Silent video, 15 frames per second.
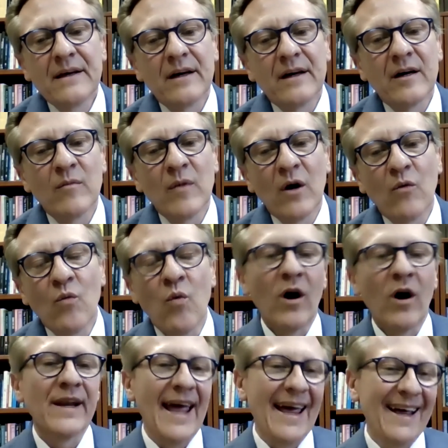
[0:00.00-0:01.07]
Um,
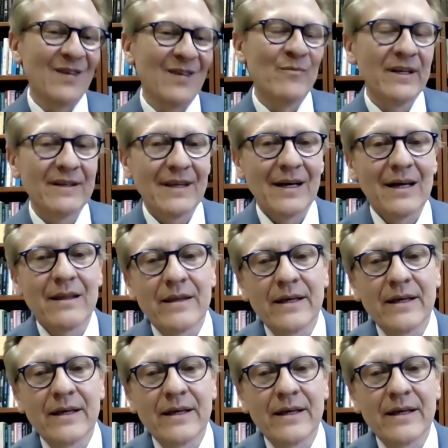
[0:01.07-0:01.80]
one element that I